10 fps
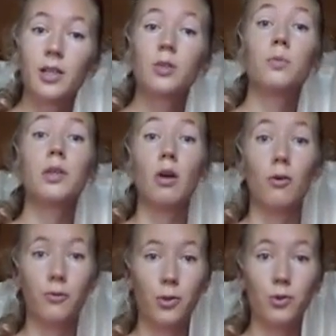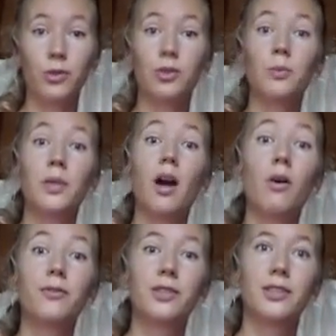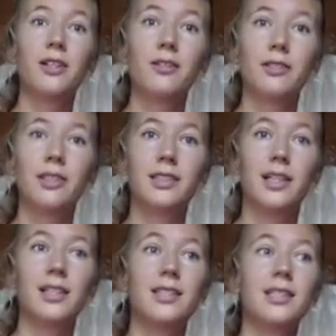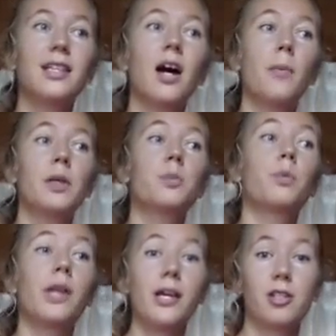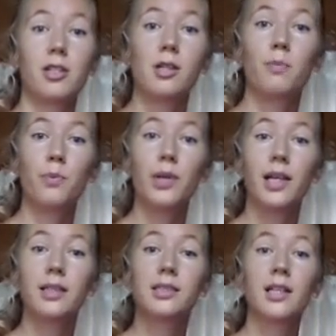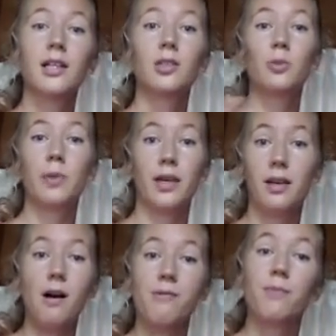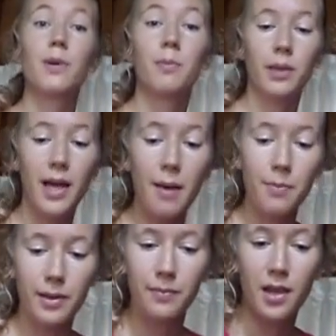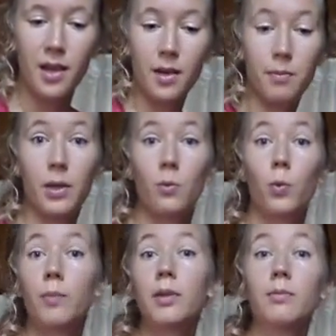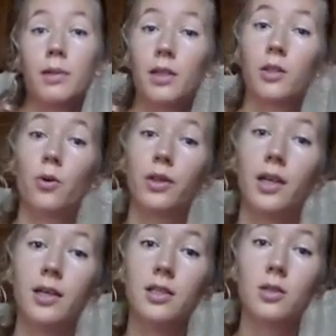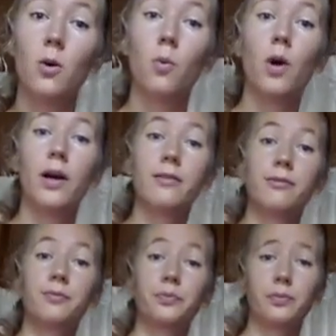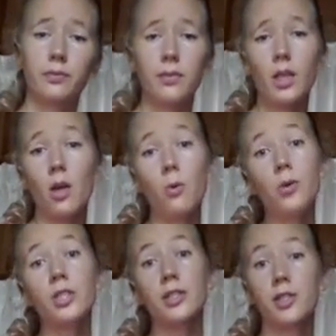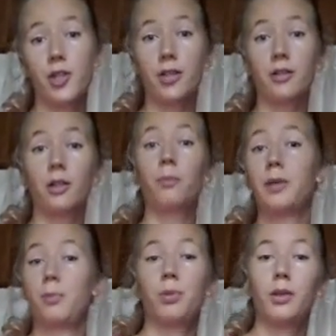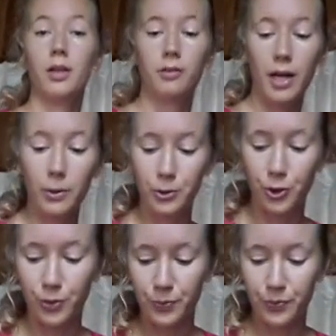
to be of use, to be of service. I see how much pleasure it brings to make other people happy. Be it women, be it your kids, your wife, or just general people around you.